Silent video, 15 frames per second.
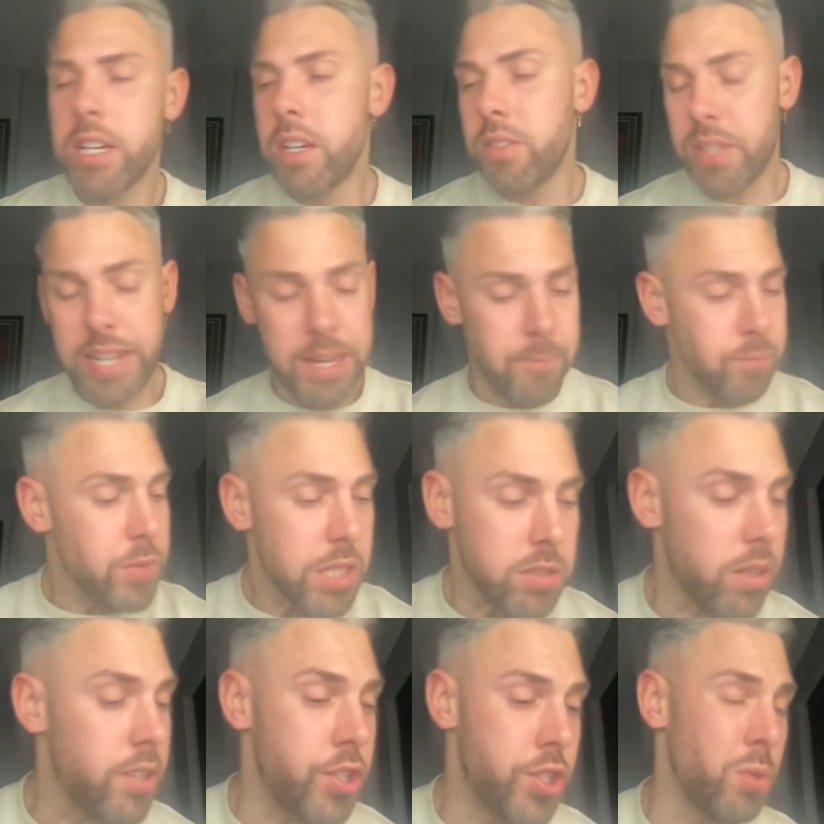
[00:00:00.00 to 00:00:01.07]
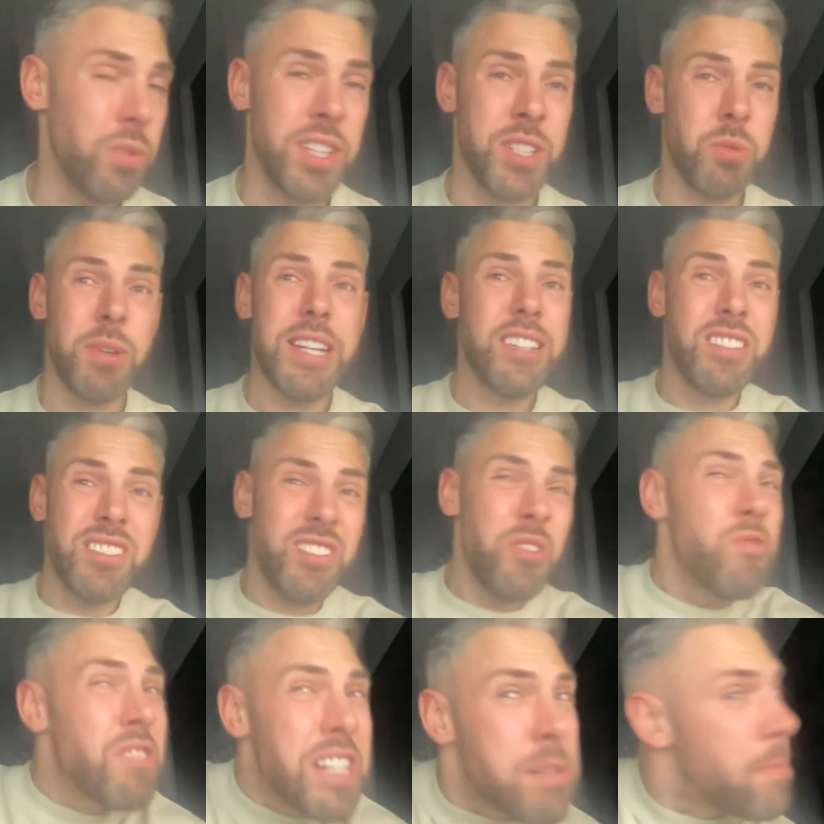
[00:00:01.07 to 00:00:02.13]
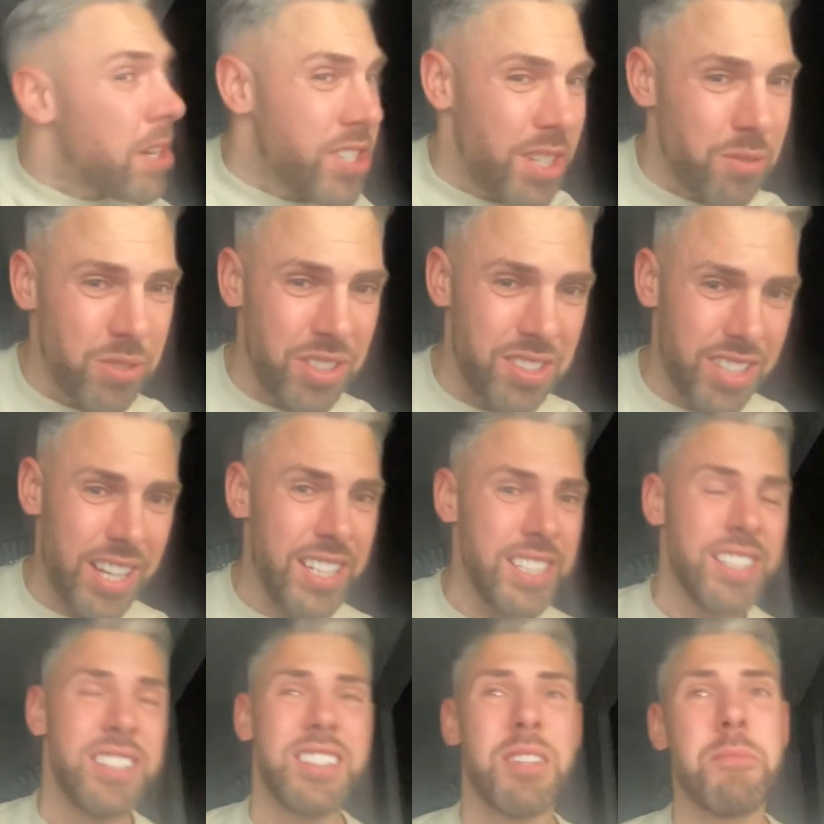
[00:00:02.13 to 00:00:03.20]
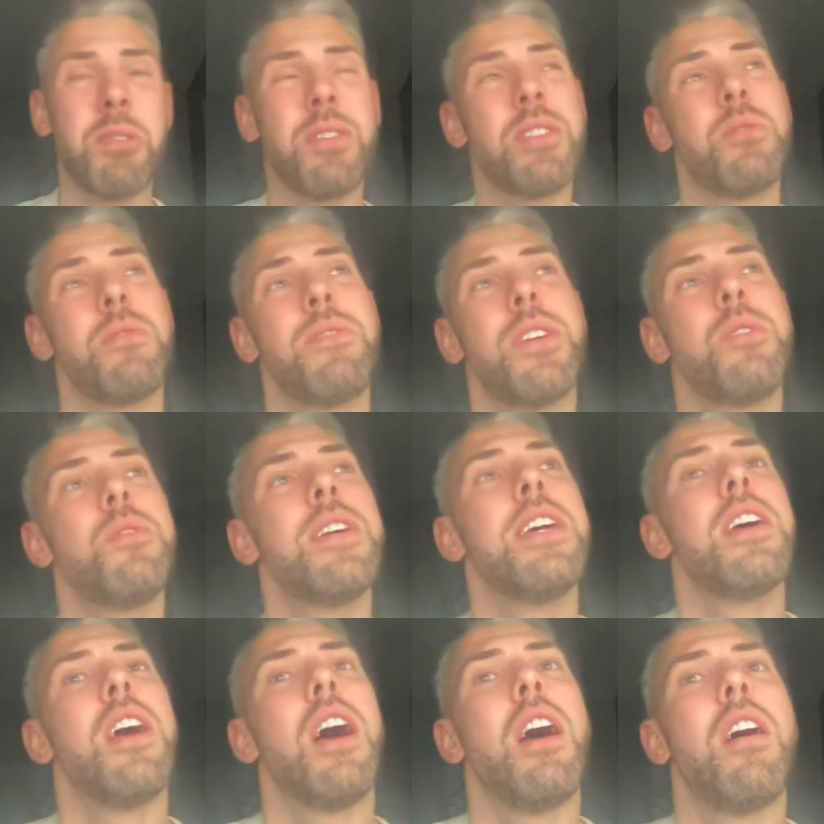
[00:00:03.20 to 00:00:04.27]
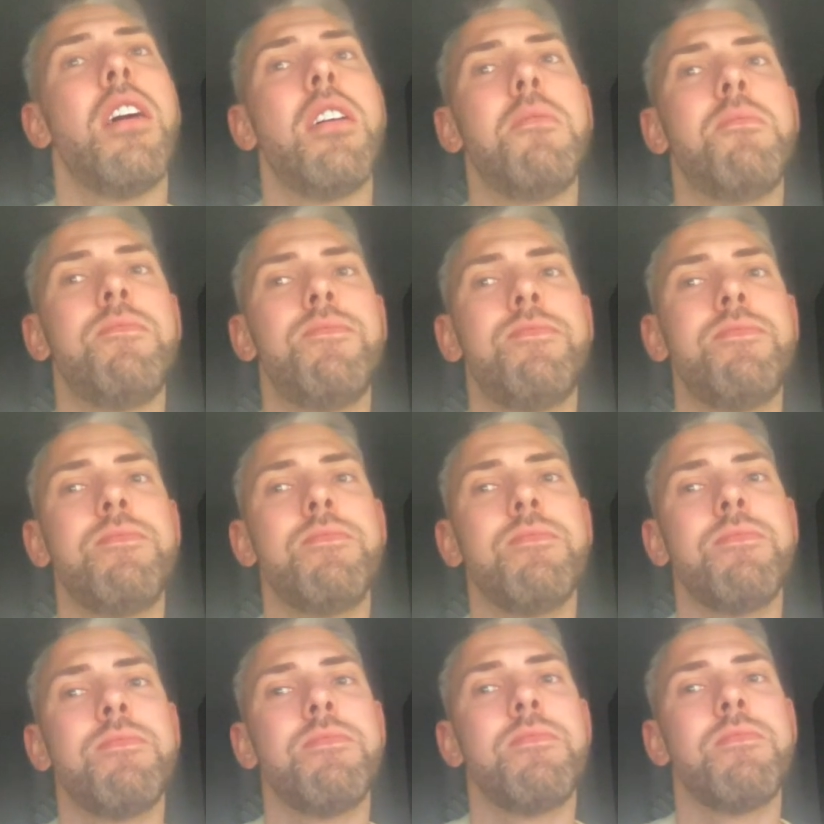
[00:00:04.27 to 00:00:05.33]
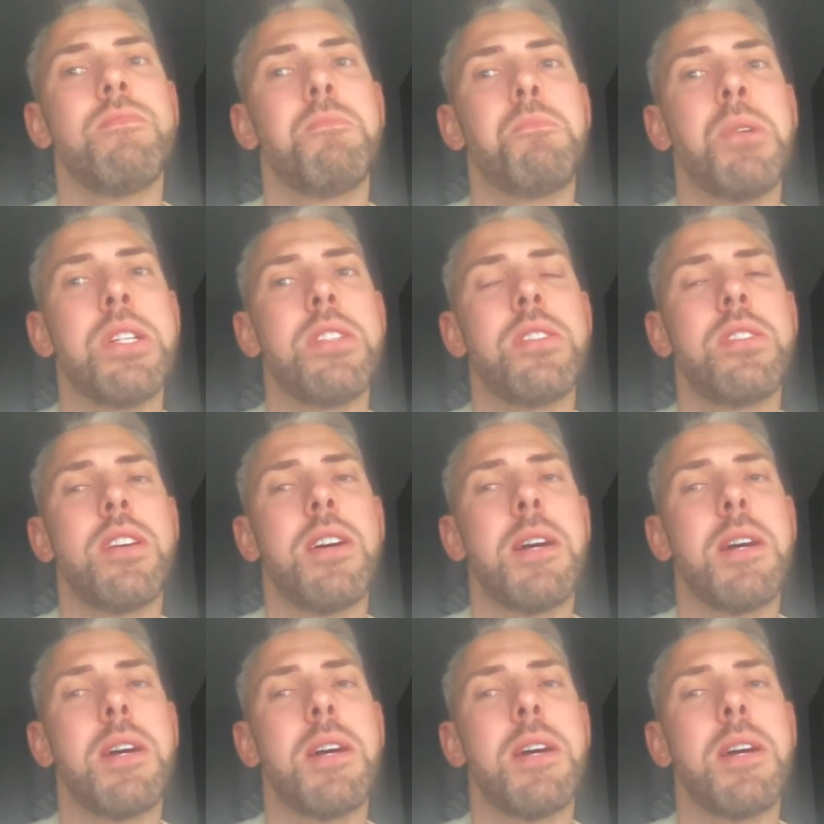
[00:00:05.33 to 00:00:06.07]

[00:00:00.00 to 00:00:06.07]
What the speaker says: So yeah, slightly shorter this week because there's not really much else to say, to be honest with you. But